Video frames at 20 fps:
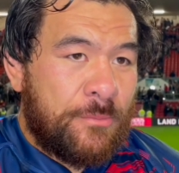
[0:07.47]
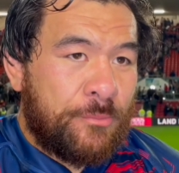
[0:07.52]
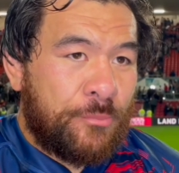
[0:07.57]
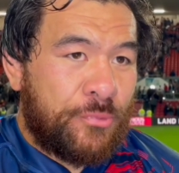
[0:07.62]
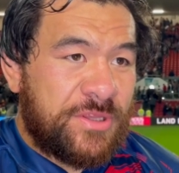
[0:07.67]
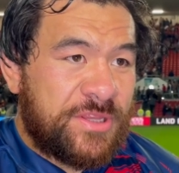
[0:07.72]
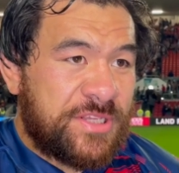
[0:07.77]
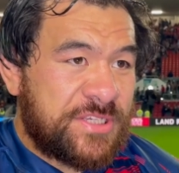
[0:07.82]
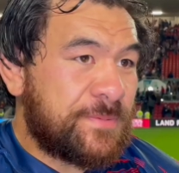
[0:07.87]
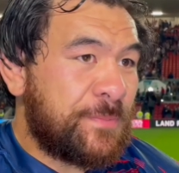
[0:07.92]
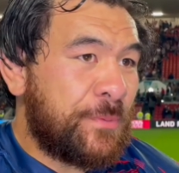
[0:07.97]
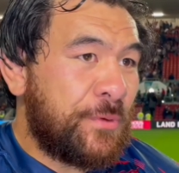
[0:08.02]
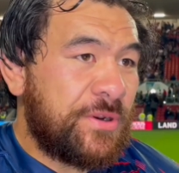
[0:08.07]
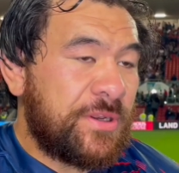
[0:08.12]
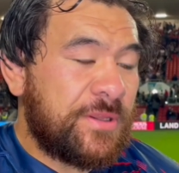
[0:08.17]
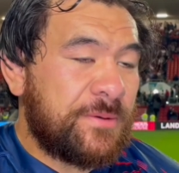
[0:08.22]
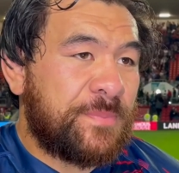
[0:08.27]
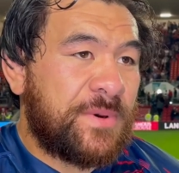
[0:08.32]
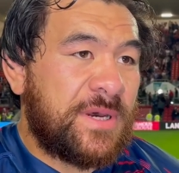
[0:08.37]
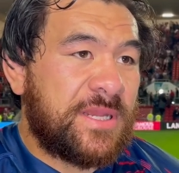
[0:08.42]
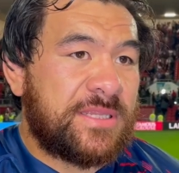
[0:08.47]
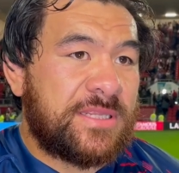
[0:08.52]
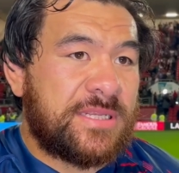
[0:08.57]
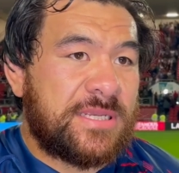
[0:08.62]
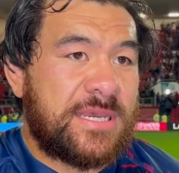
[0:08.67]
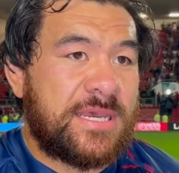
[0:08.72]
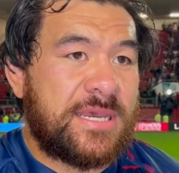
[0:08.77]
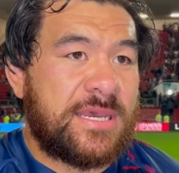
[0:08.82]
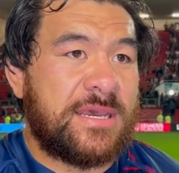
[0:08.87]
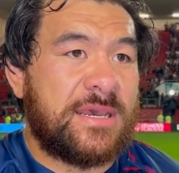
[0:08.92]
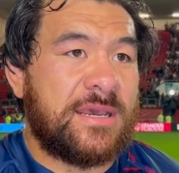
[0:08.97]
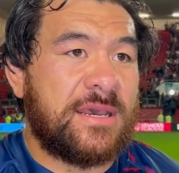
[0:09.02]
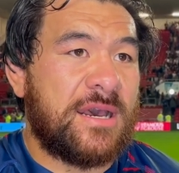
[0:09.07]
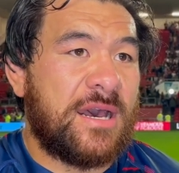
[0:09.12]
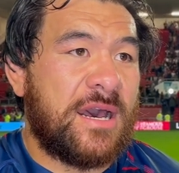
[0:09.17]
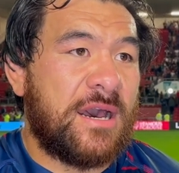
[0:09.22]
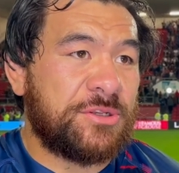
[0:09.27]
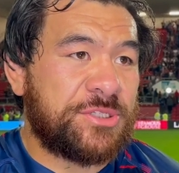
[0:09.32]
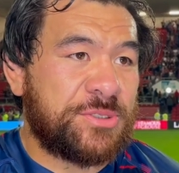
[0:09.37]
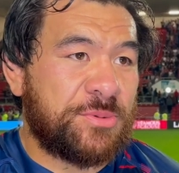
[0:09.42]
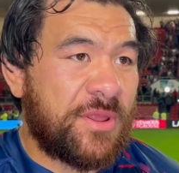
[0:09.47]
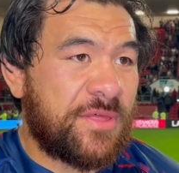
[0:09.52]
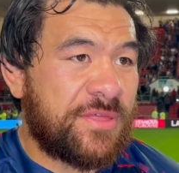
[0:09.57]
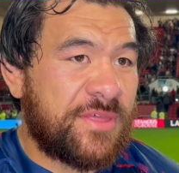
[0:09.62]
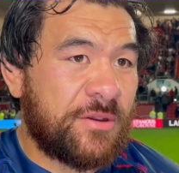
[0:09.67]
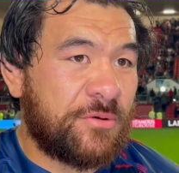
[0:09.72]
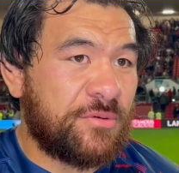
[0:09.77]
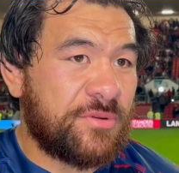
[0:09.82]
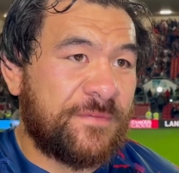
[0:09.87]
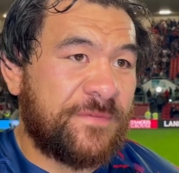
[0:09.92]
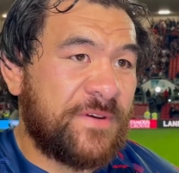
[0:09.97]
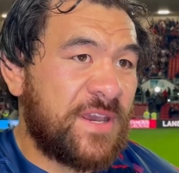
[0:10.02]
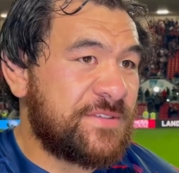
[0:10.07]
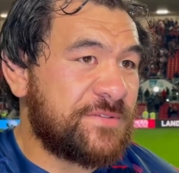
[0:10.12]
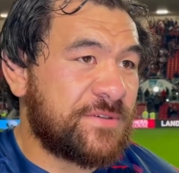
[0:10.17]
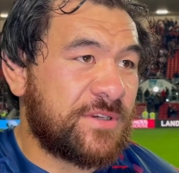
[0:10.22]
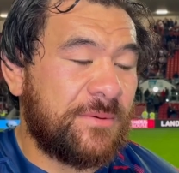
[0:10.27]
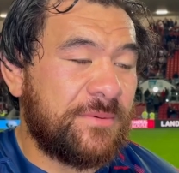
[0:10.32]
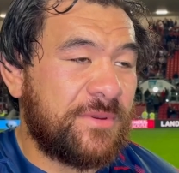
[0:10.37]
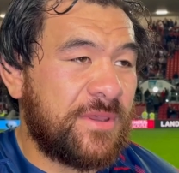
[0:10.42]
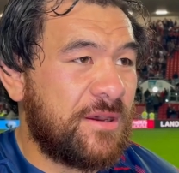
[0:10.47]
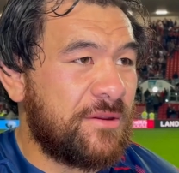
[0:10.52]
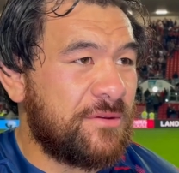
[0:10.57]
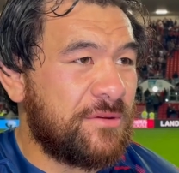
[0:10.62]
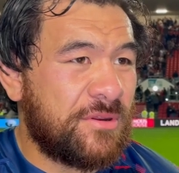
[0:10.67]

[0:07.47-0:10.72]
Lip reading: pretty disappointing, but I just want to thank all the fans for coming out.